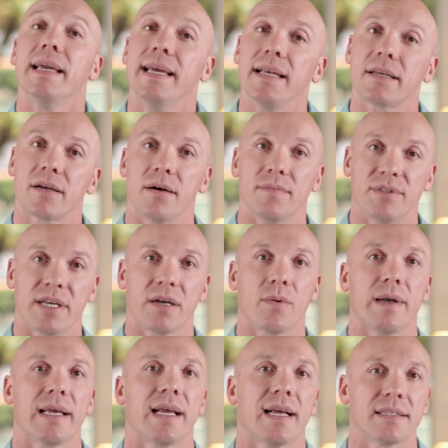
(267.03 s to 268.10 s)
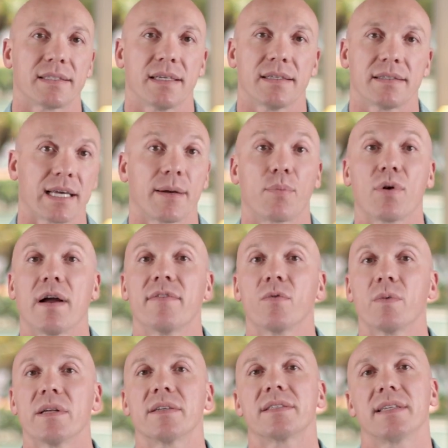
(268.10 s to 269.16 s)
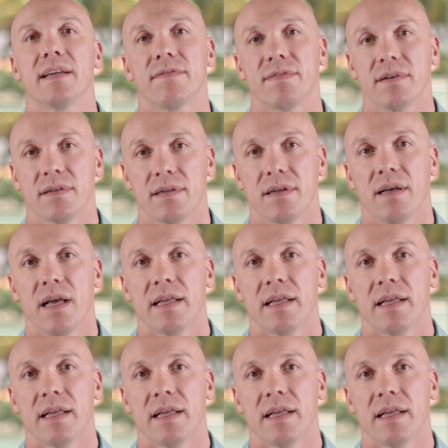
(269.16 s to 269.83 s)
income-generating assets, like a private real estate fund